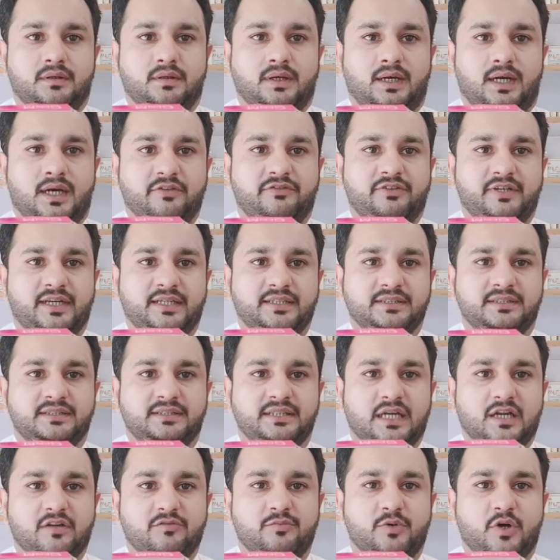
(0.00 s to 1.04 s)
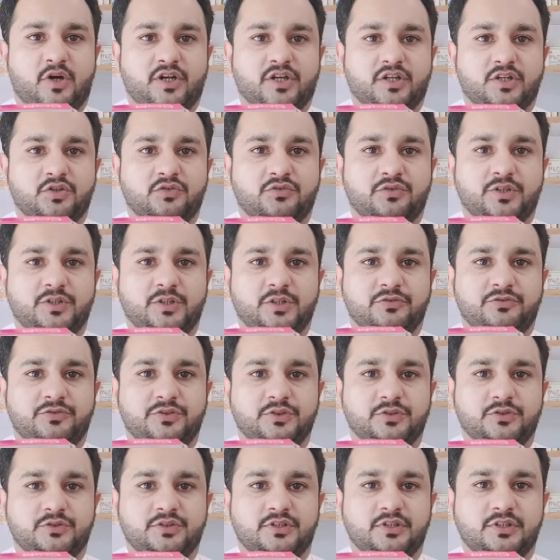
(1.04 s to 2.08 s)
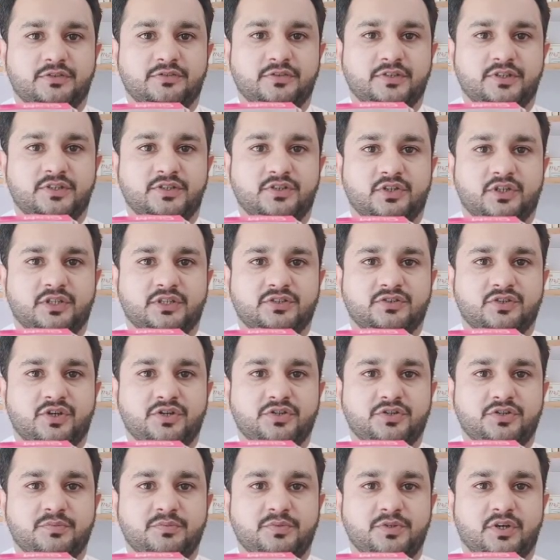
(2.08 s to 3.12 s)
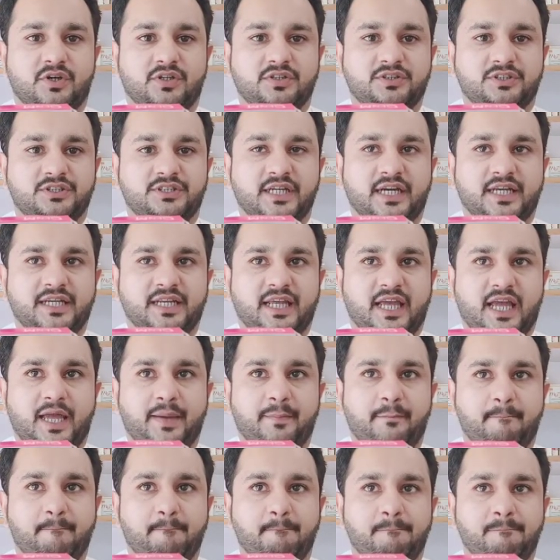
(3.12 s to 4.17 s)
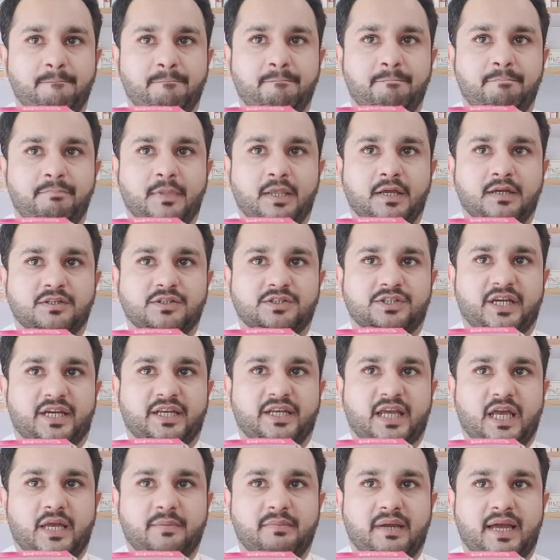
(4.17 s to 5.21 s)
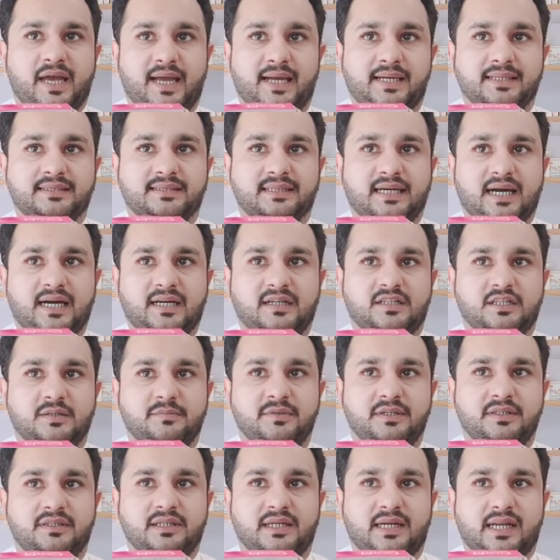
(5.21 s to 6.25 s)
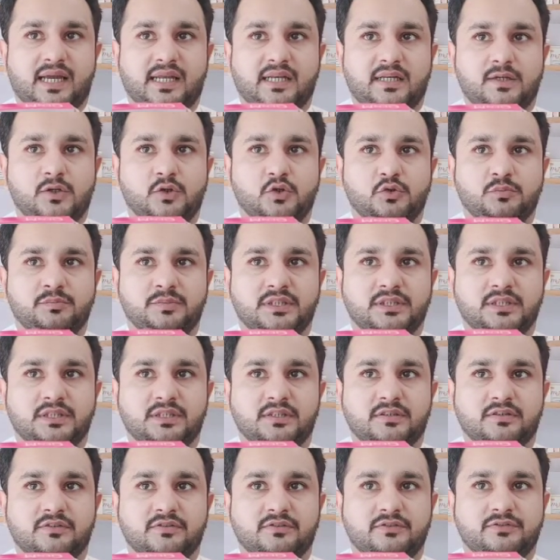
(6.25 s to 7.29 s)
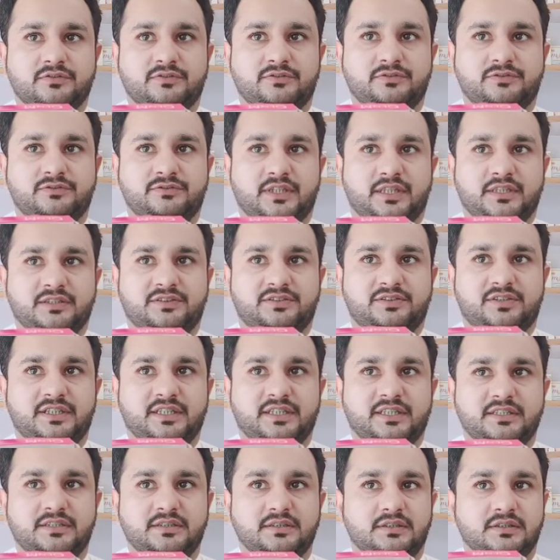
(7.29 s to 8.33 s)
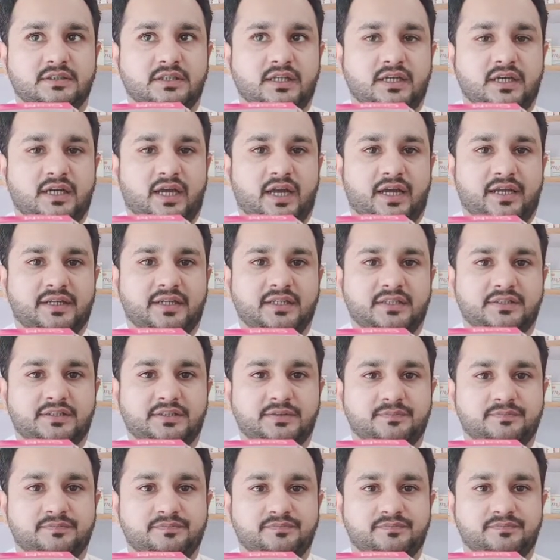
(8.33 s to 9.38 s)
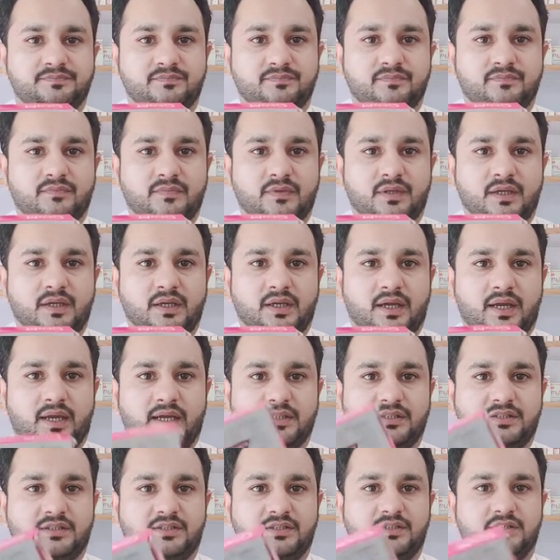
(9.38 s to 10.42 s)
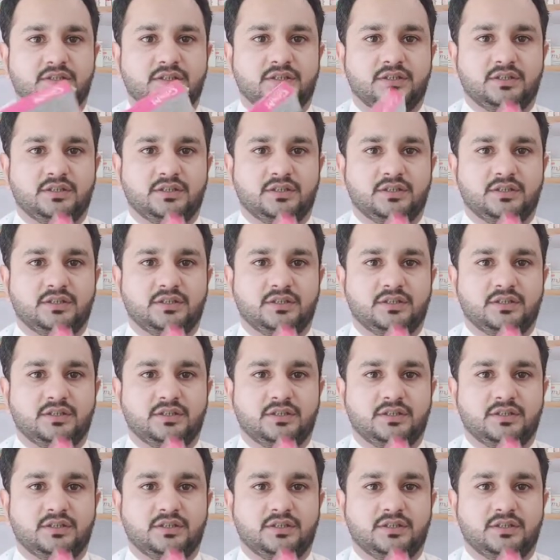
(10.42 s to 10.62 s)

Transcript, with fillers: hi friends i've brought in a video for you this video is going to be on gen m gen m has artemether and lumefantrine in it it's